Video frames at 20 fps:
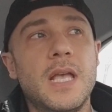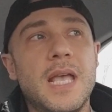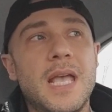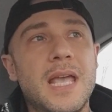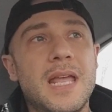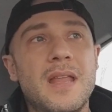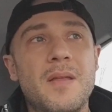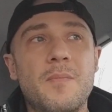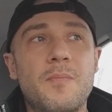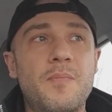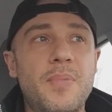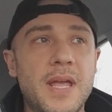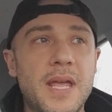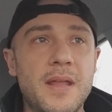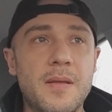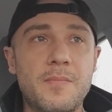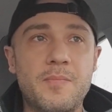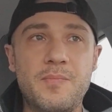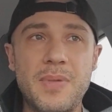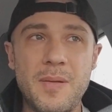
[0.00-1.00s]

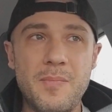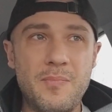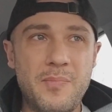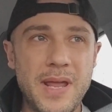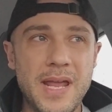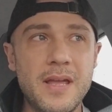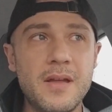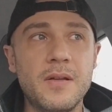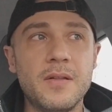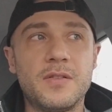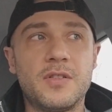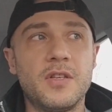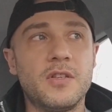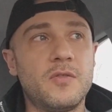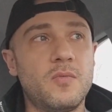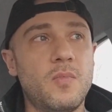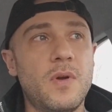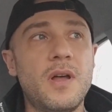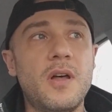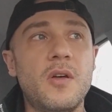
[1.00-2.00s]
And balance
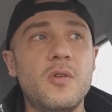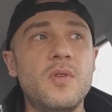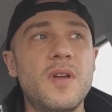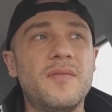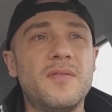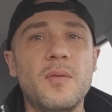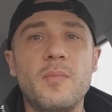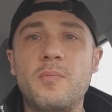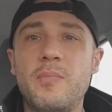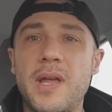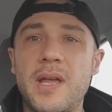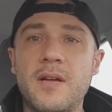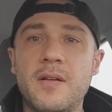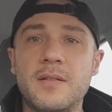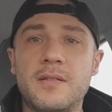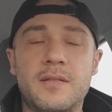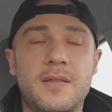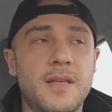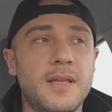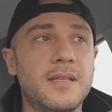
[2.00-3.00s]
as well. You have to
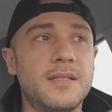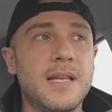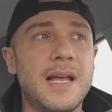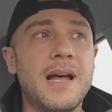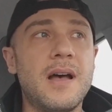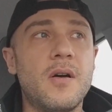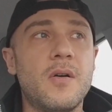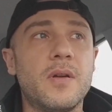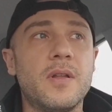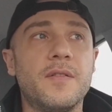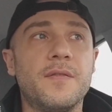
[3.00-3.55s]
balance things out.